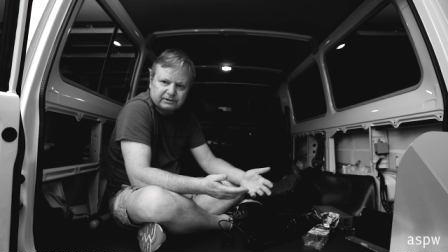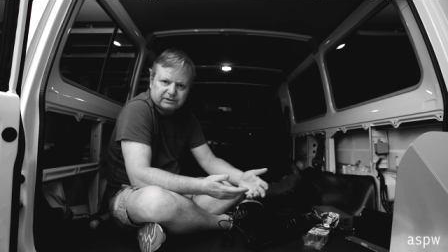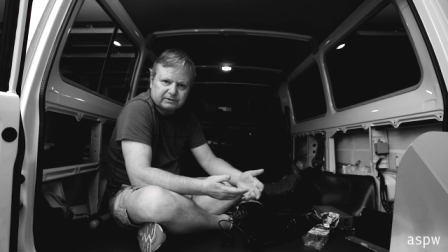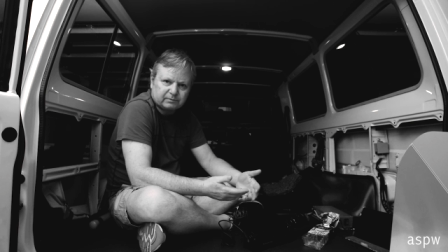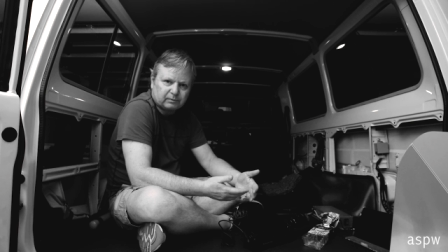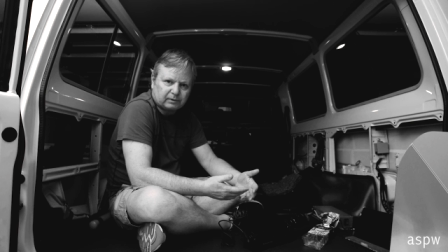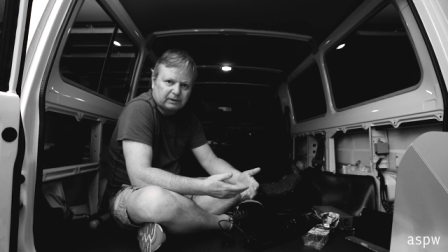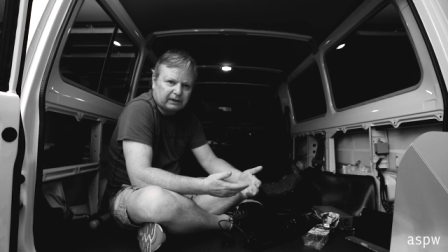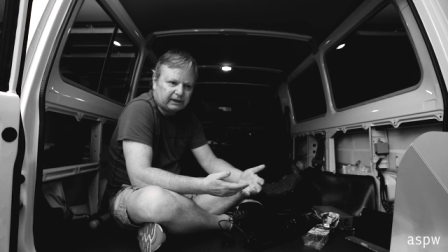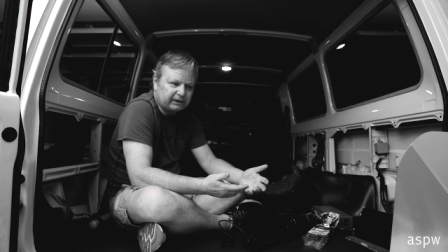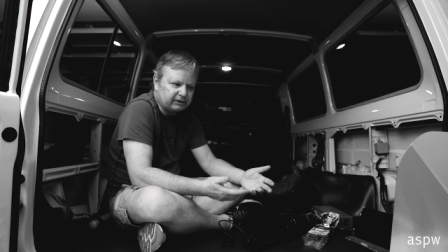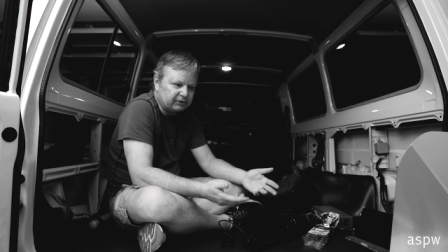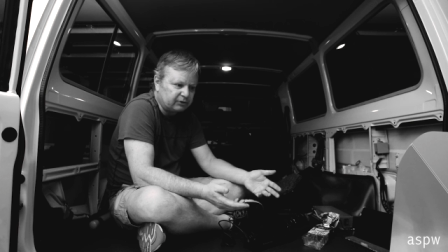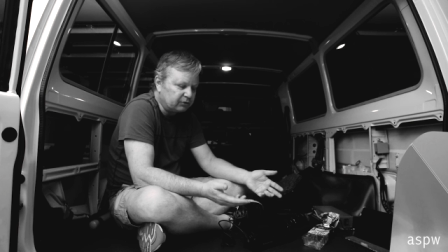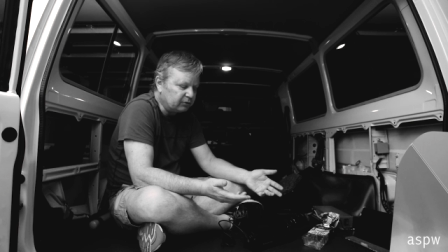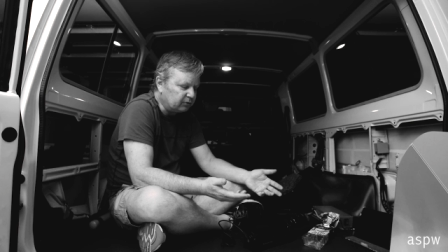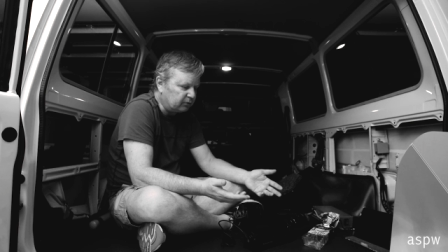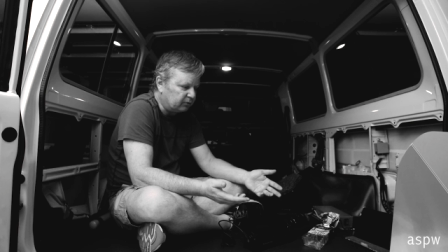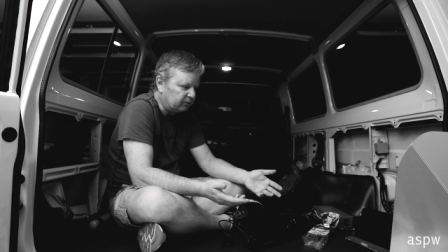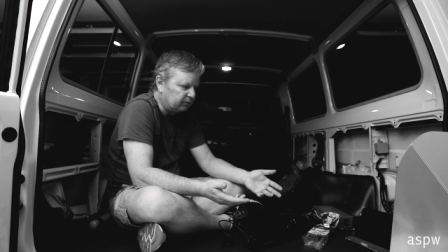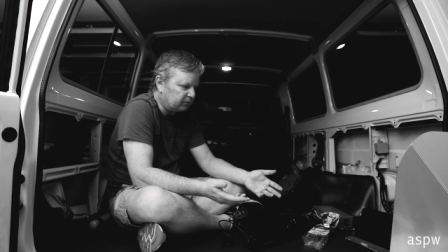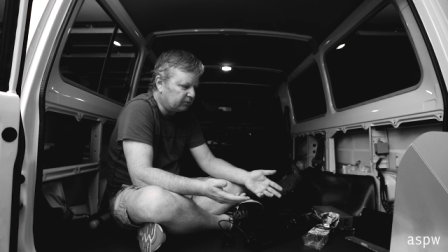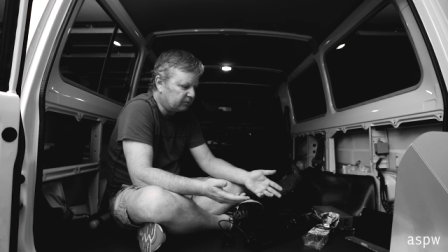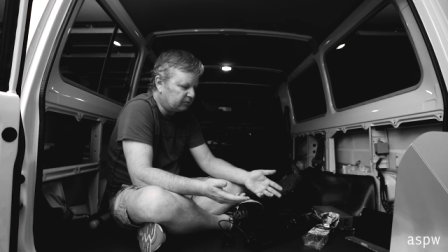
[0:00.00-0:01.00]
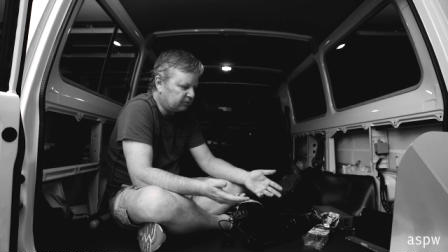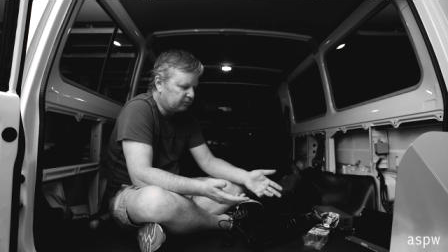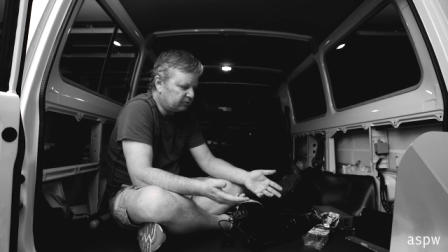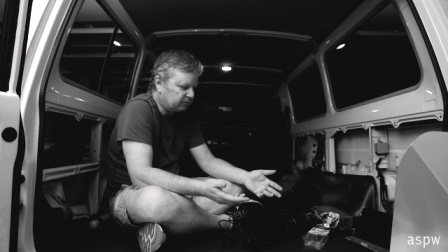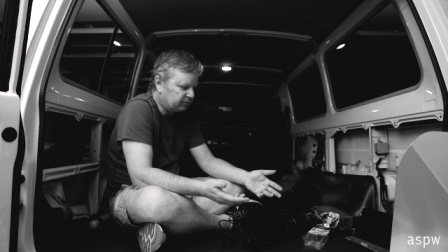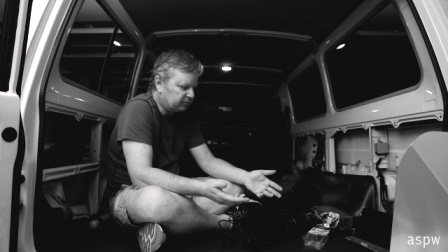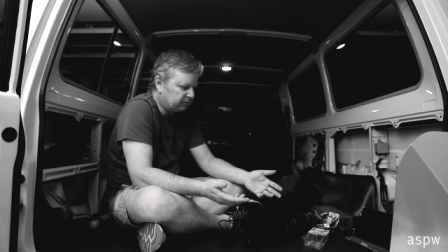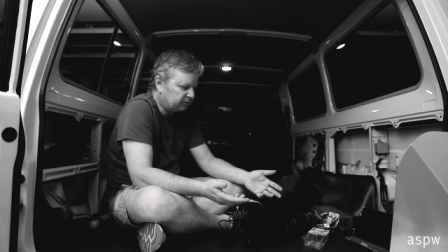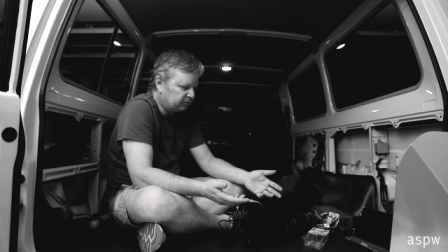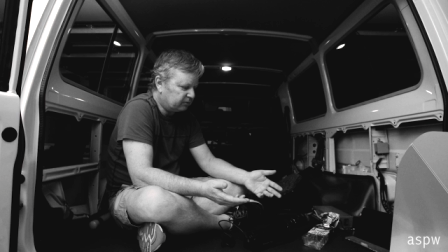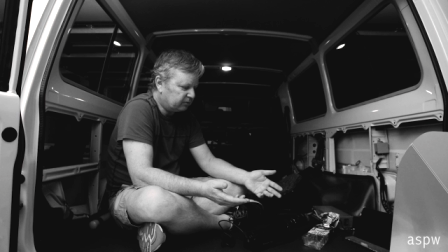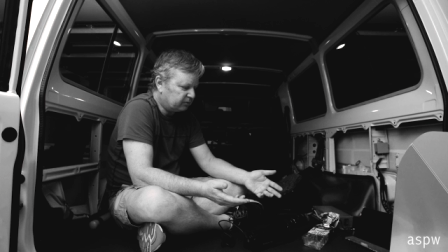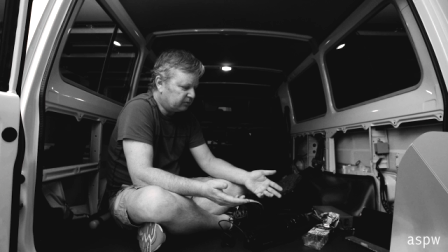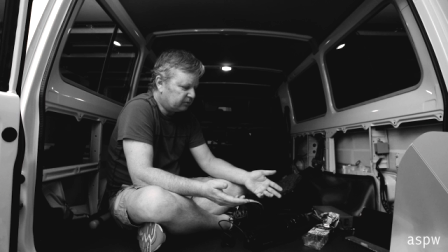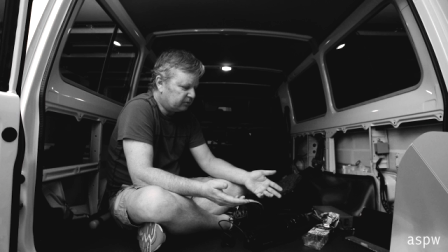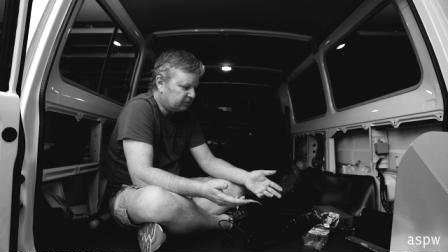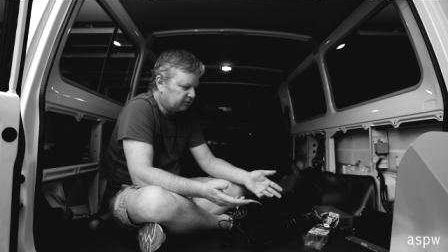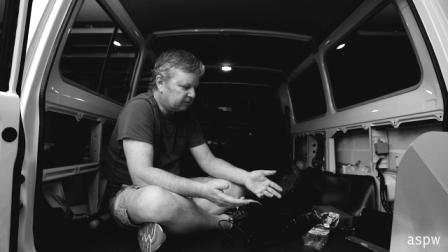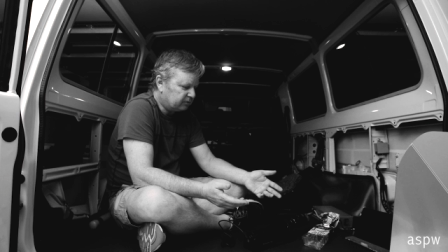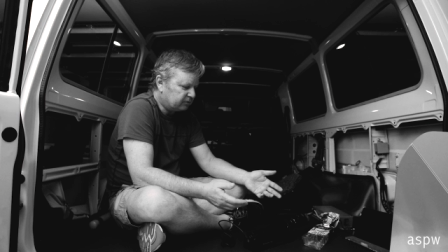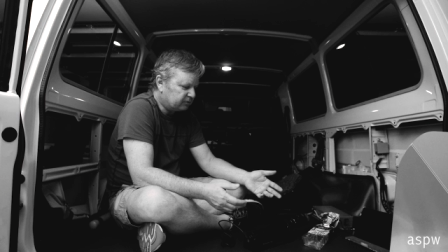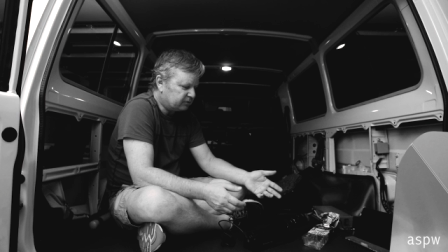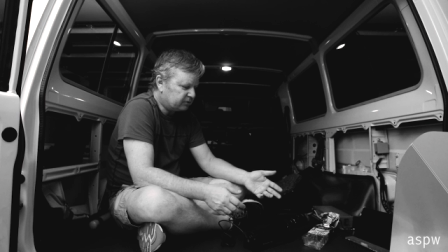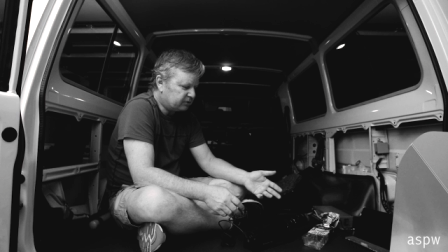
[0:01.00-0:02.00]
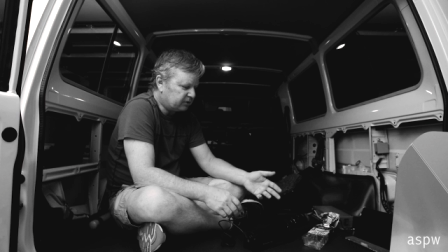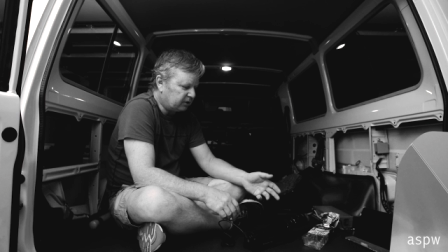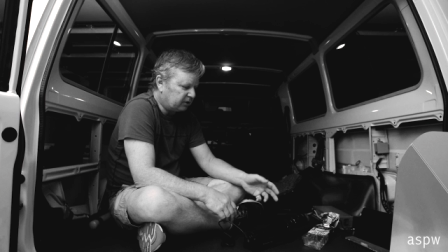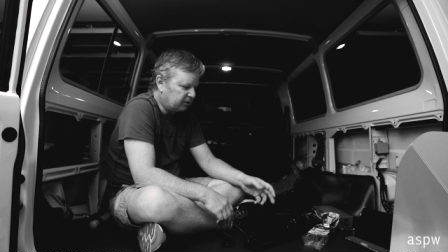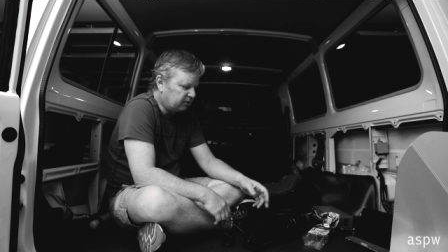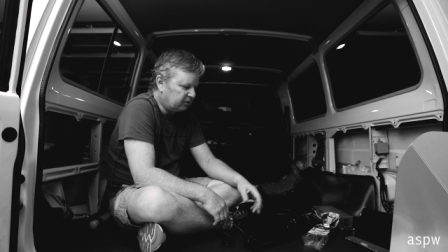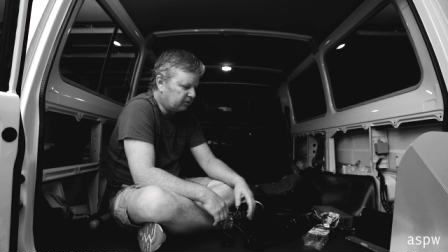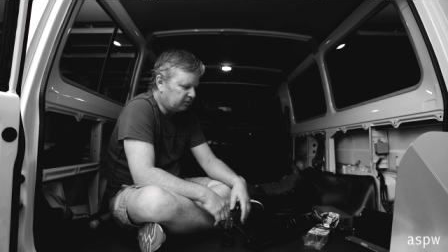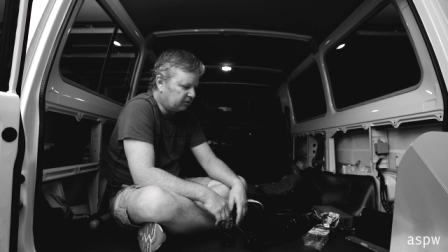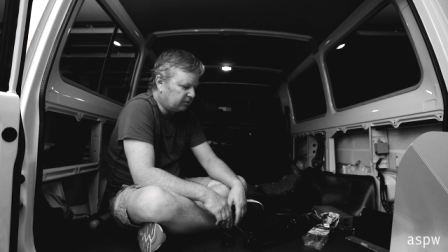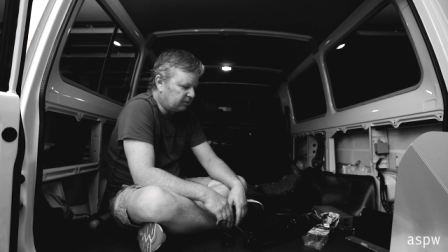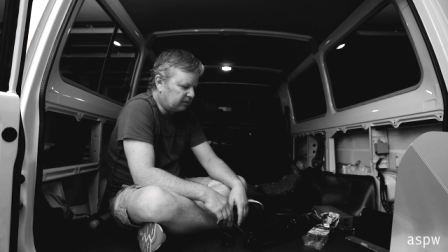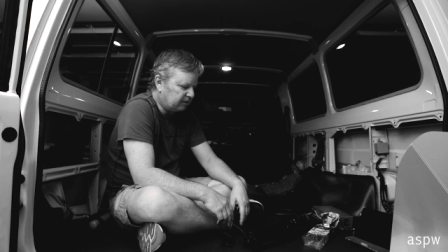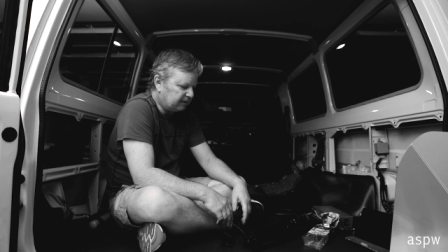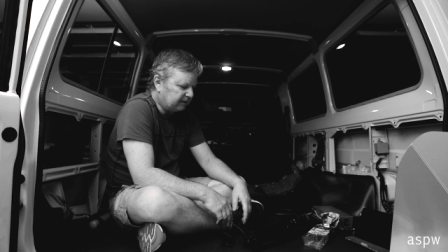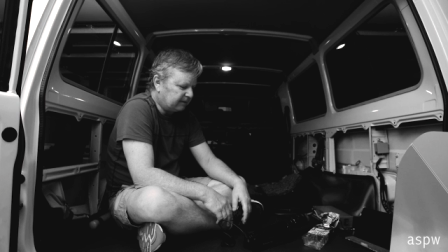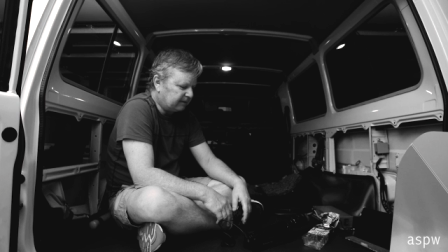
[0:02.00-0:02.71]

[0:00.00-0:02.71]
This is what I do. So